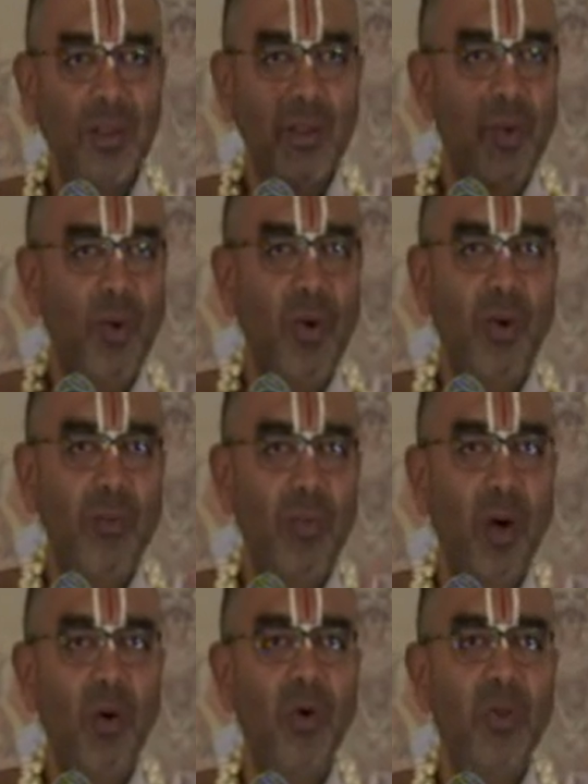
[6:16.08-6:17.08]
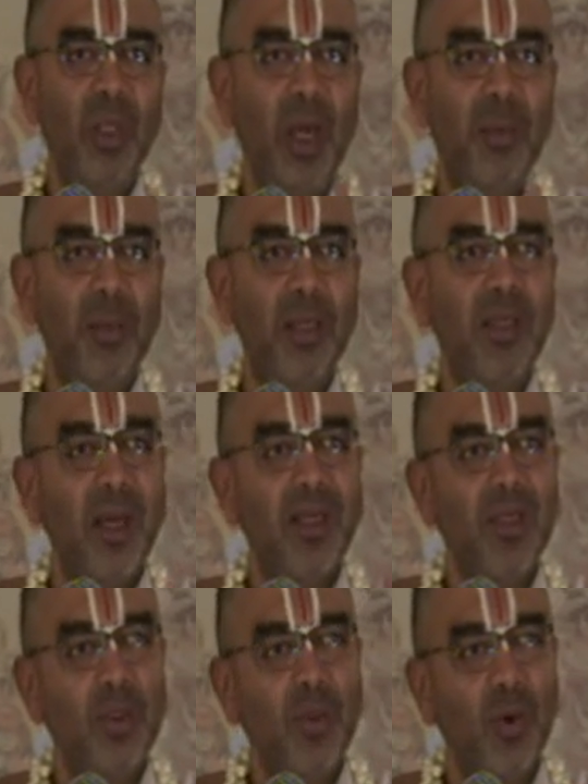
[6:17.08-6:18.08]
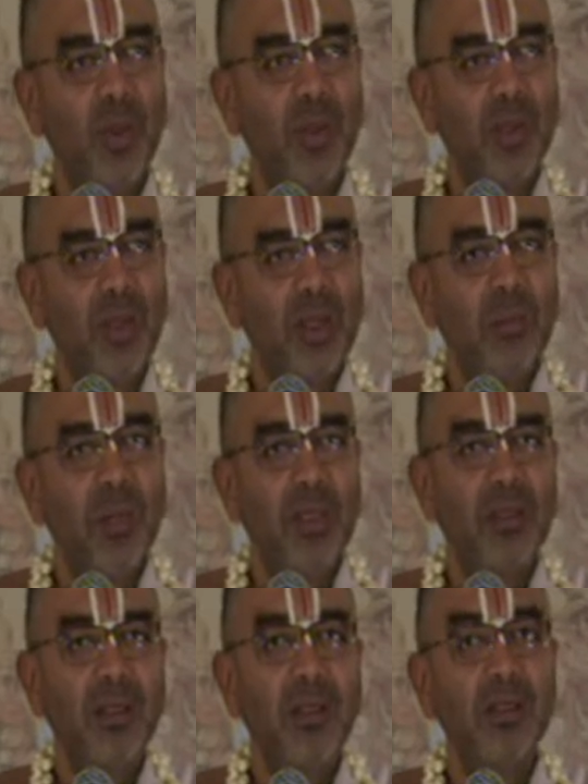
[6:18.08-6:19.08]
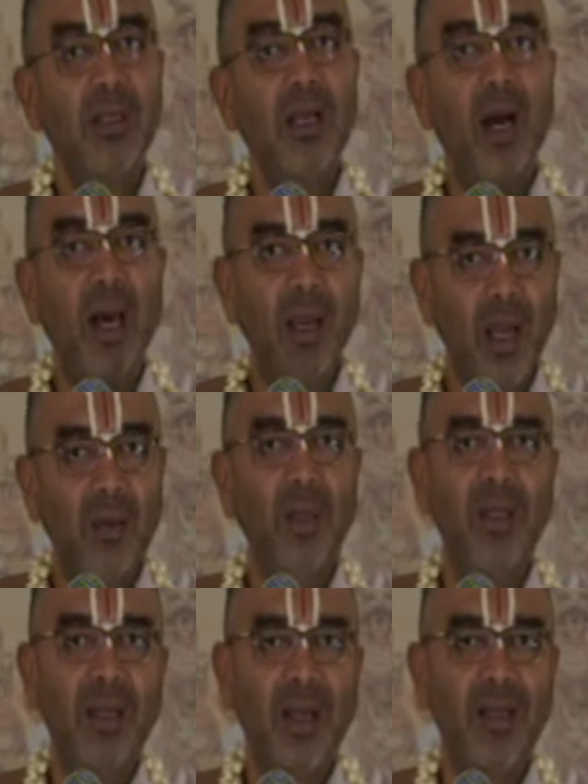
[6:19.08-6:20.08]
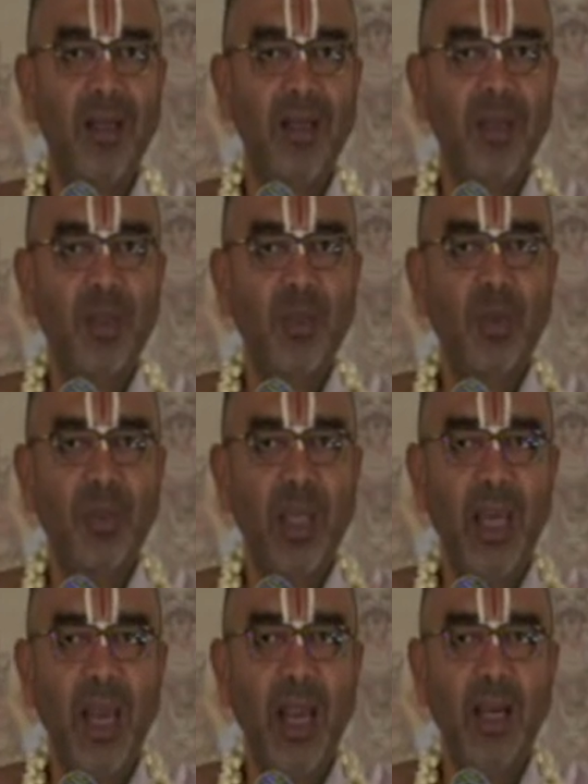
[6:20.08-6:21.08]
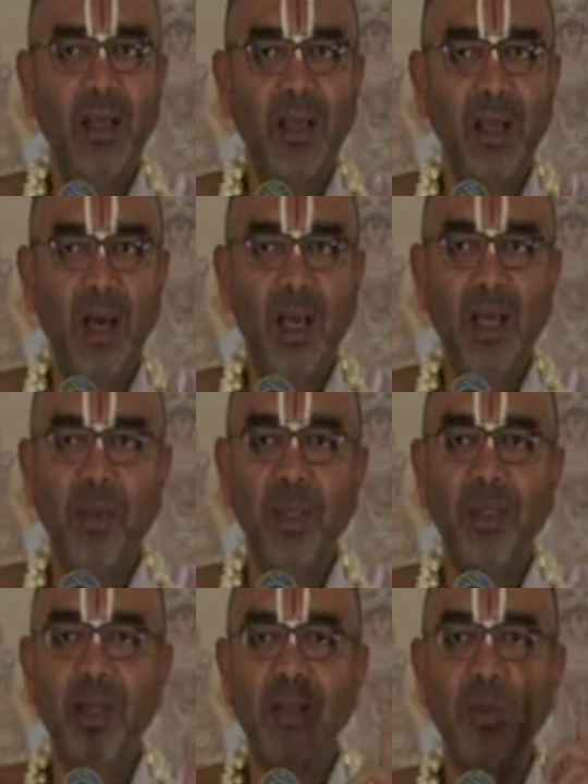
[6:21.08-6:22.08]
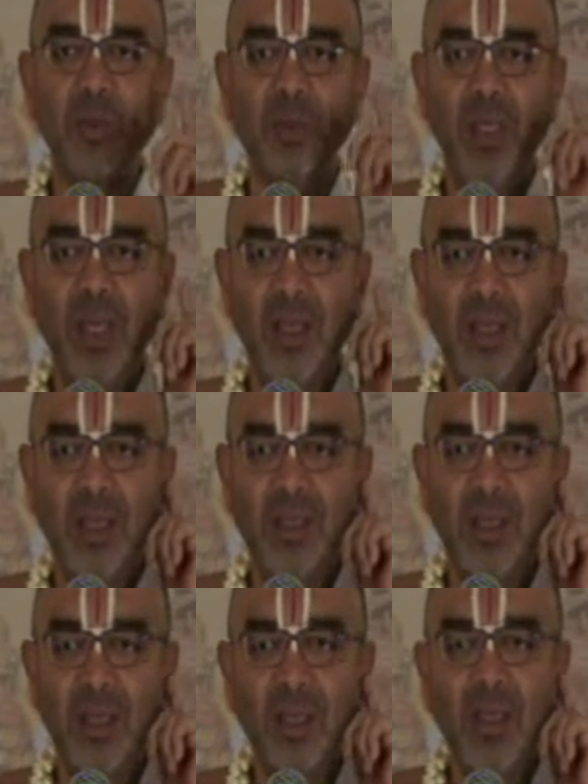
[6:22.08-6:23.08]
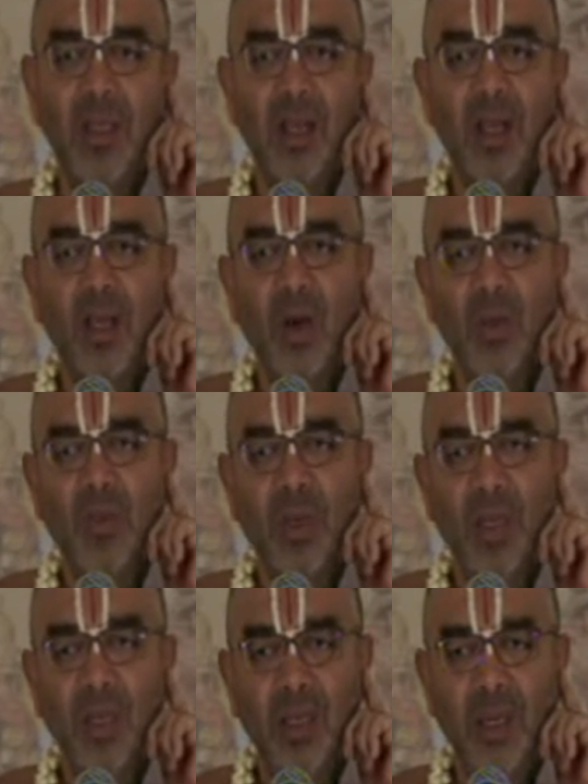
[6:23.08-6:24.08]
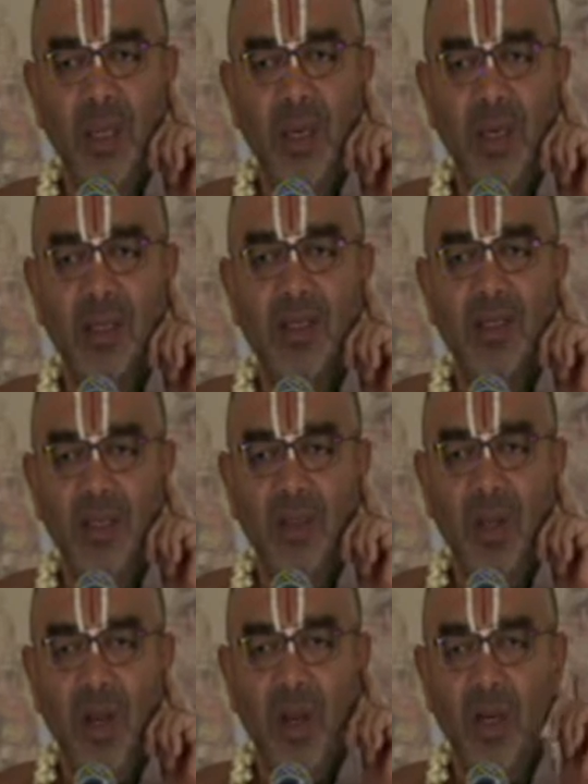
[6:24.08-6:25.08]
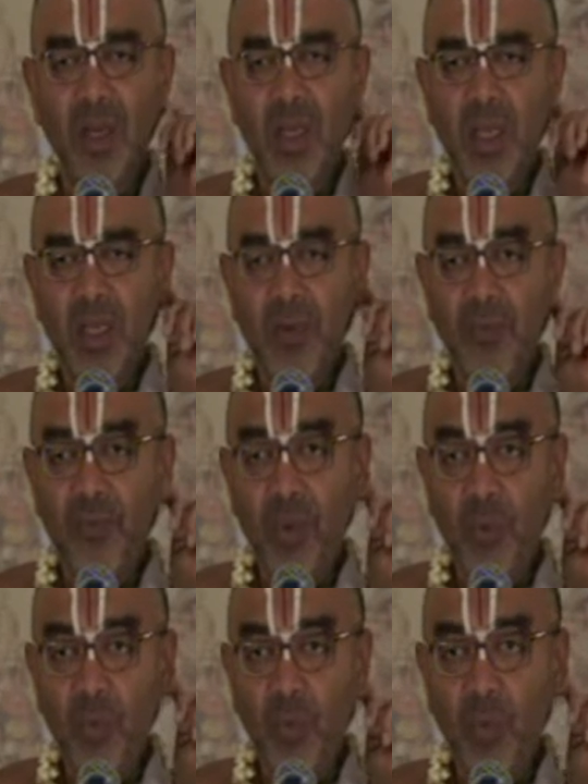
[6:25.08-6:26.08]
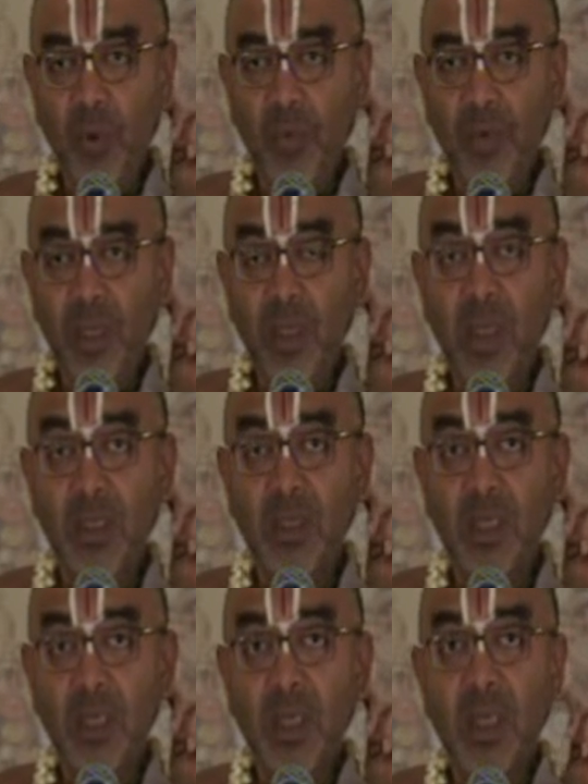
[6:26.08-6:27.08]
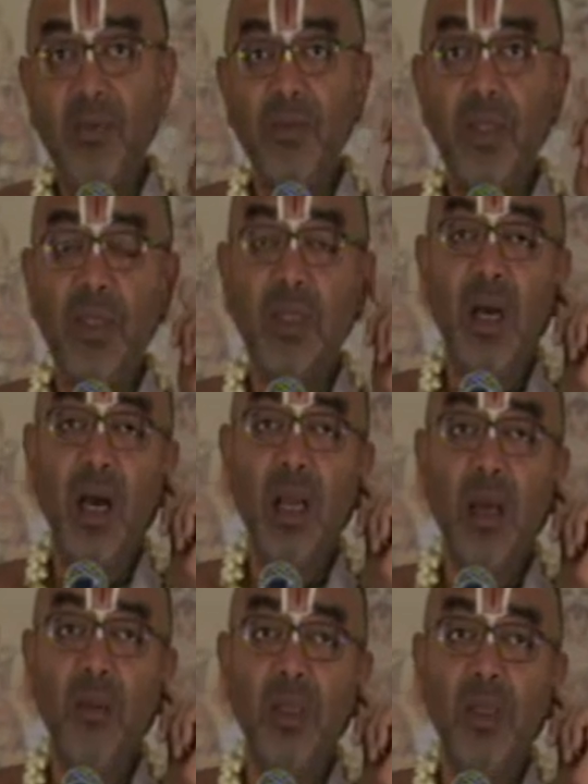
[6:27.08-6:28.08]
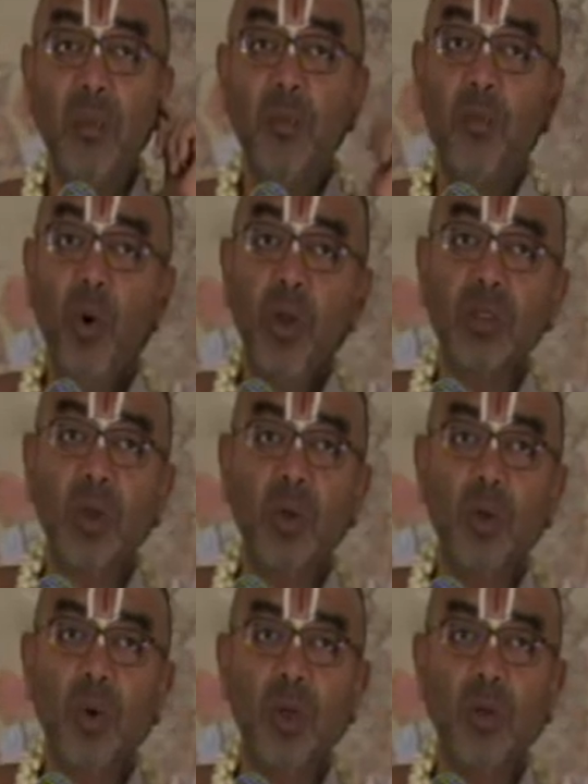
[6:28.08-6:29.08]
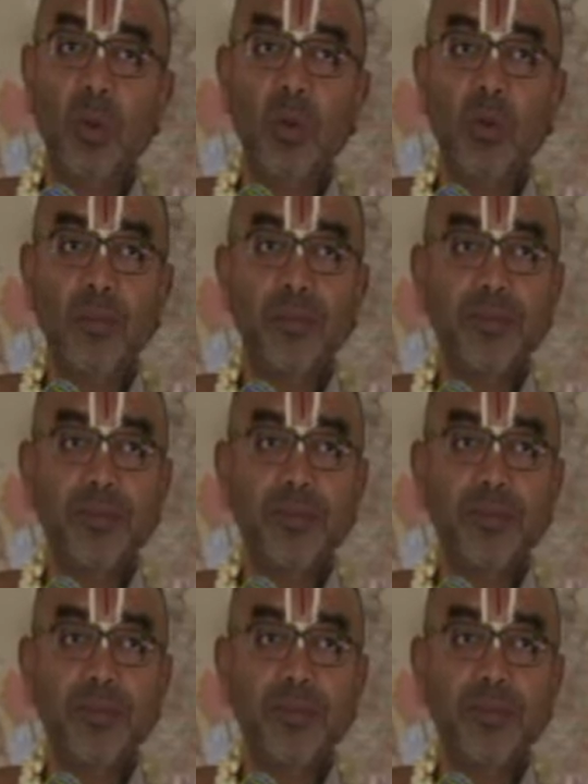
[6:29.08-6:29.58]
Through our mouth, amrita is known, but this is gana amrita. So, they had gana amrita through their ears. The cows were ignorant. They thought, if we move our ears, if this gana amrita pours out, what to do?